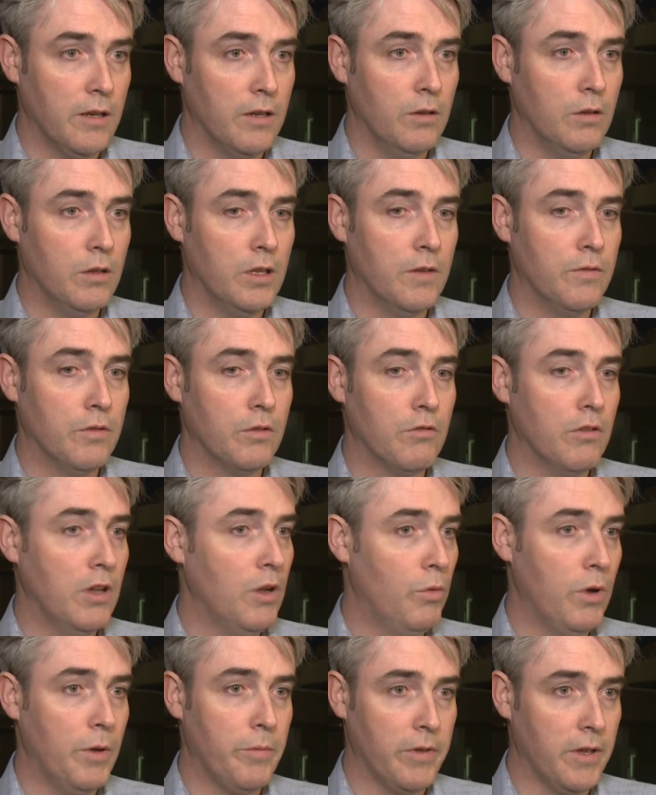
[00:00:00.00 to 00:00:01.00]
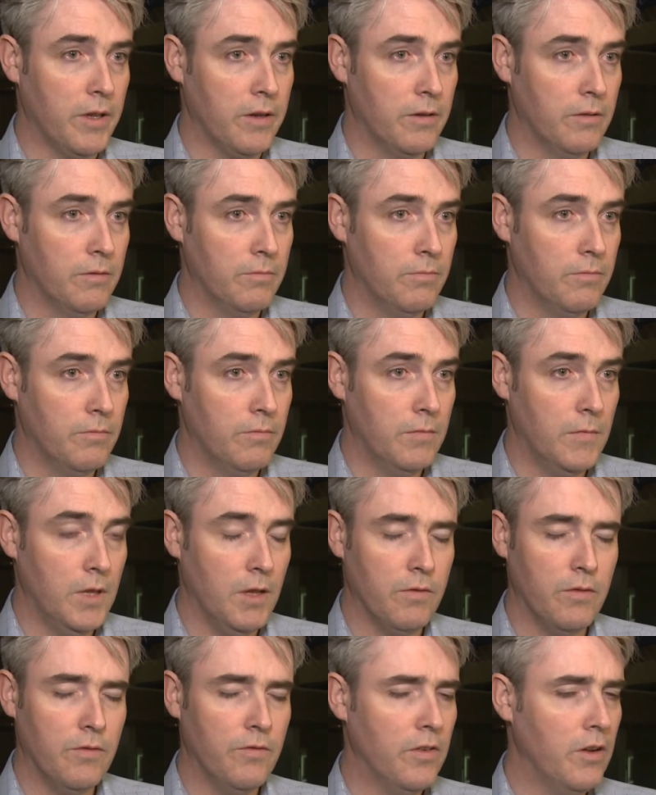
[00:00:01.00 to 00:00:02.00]
They have a great website. They
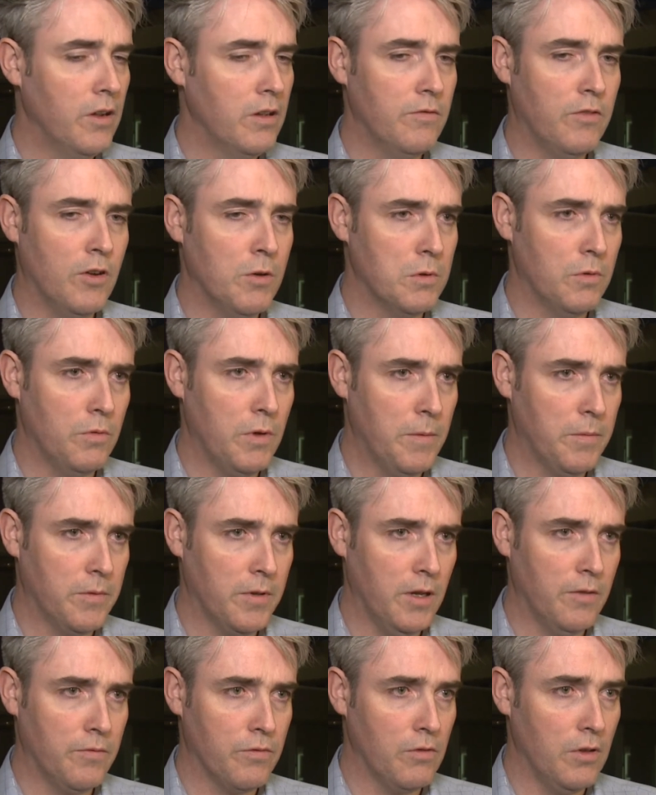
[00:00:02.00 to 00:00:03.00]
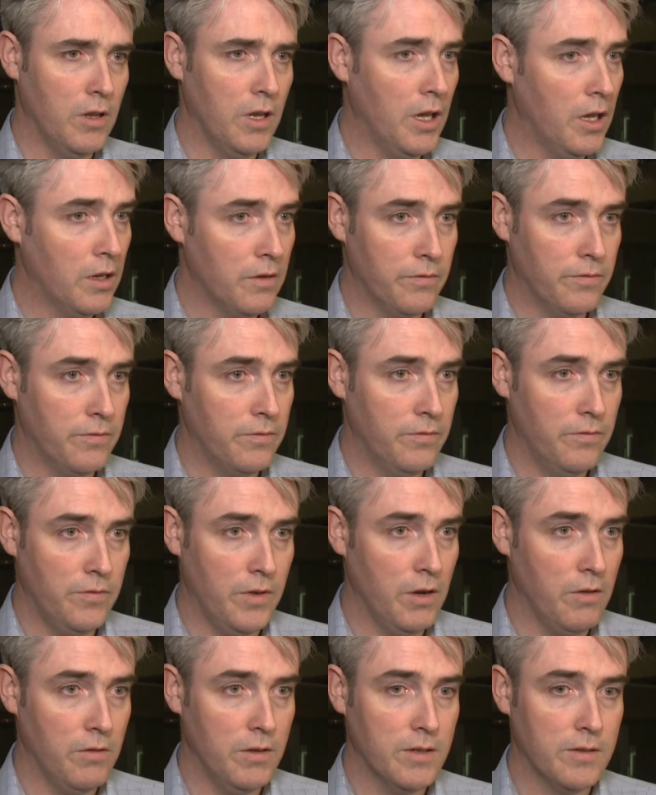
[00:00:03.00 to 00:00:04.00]
have a very informative website for a lot of
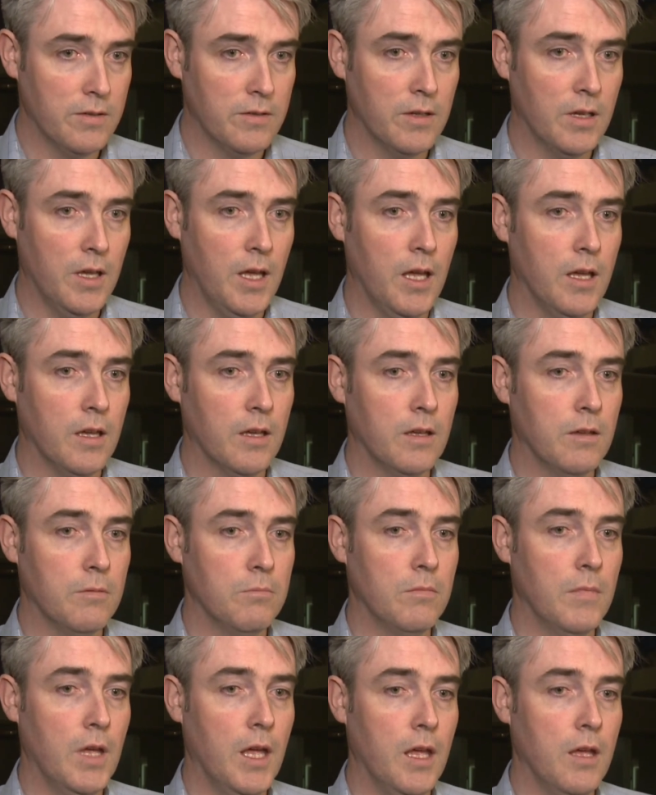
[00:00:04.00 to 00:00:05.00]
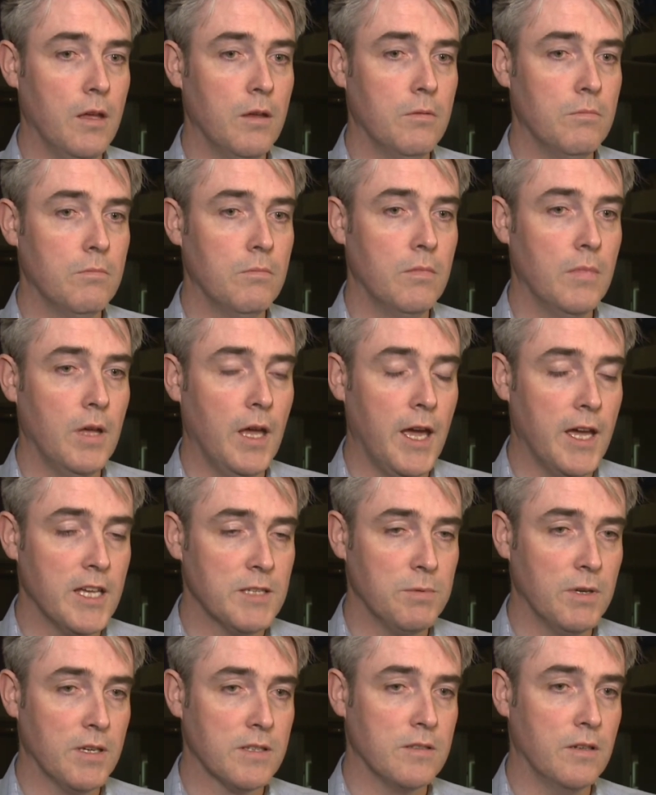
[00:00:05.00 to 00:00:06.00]
various
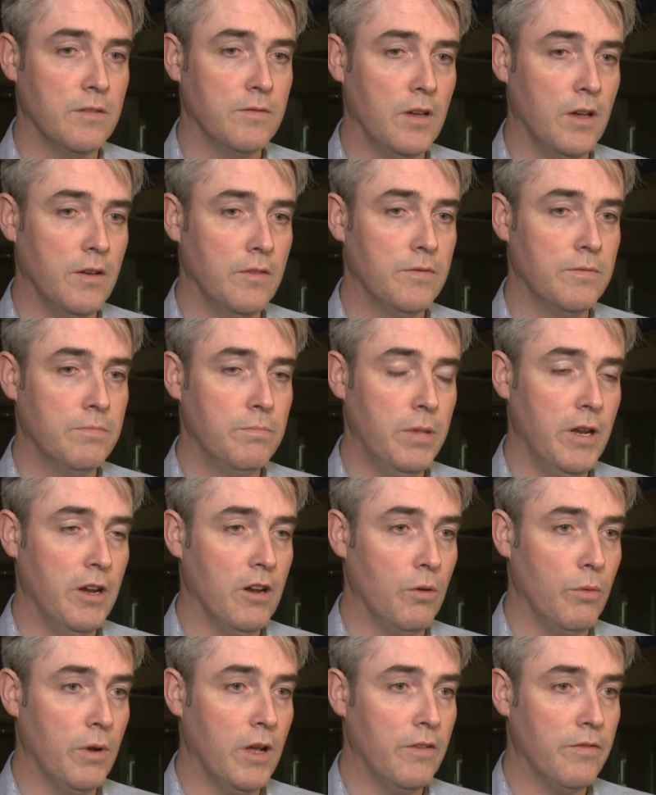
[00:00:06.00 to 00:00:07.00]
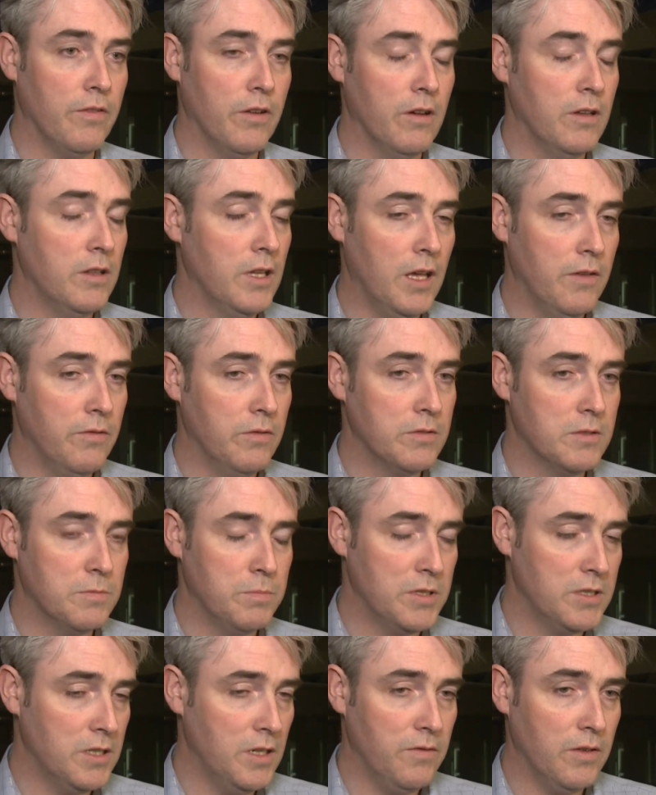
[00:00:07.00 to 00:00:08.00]
aspects of player welfare, and they have a
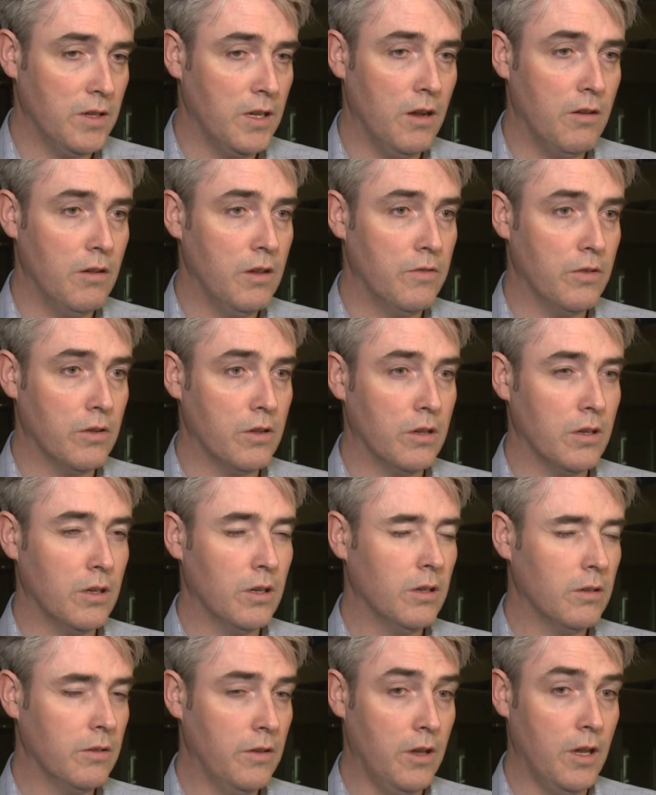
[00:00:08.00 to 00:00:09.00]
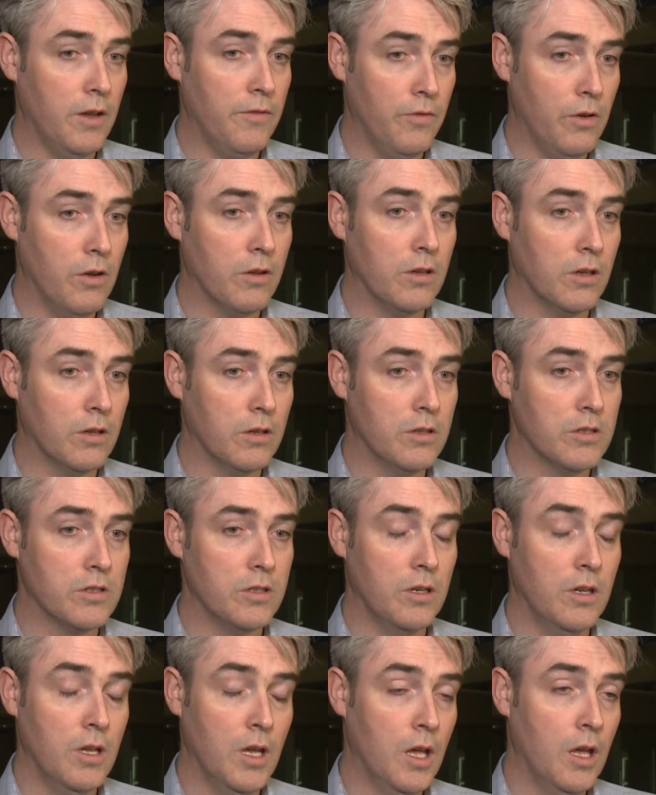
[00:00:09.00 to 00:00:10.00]
specific area for
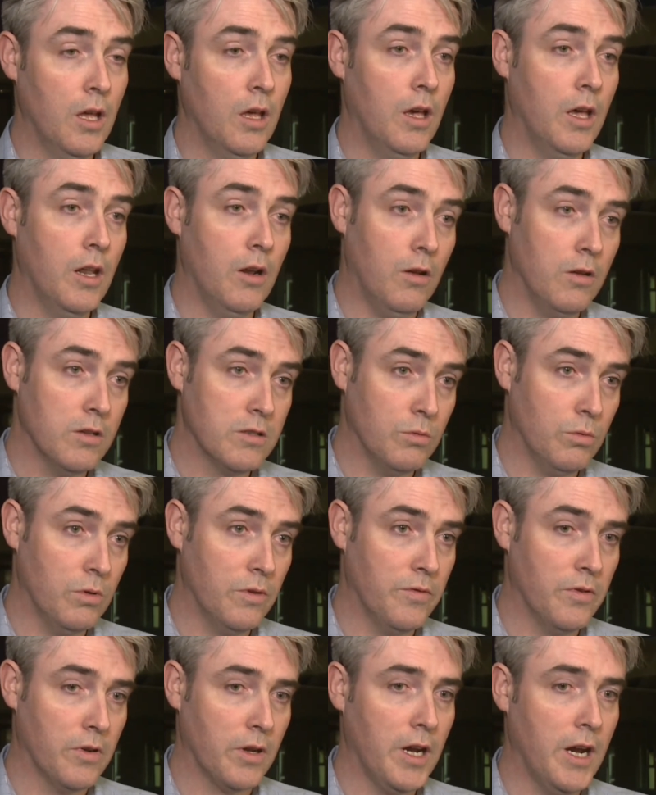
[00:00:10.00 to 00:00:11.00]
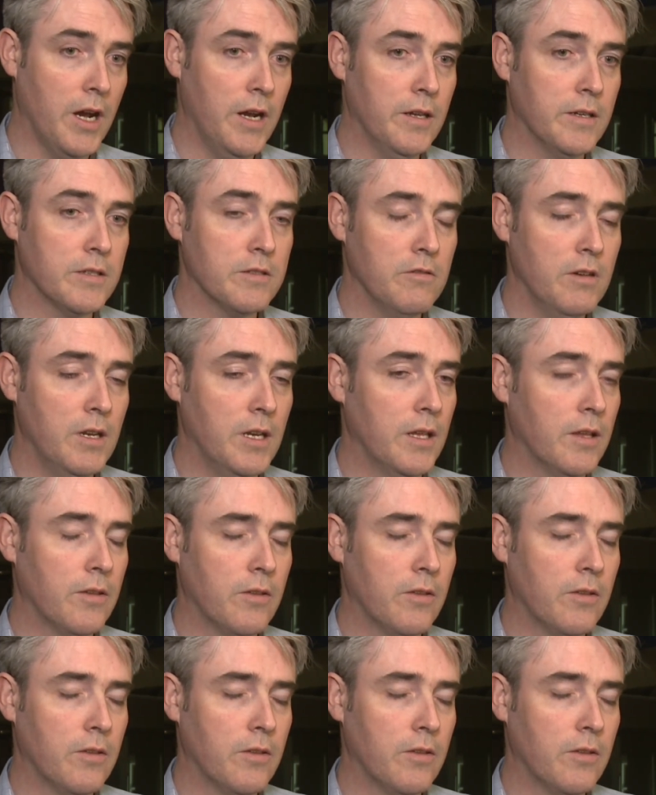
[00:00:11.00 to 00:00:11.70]
concussion, and also one for cardiac screening.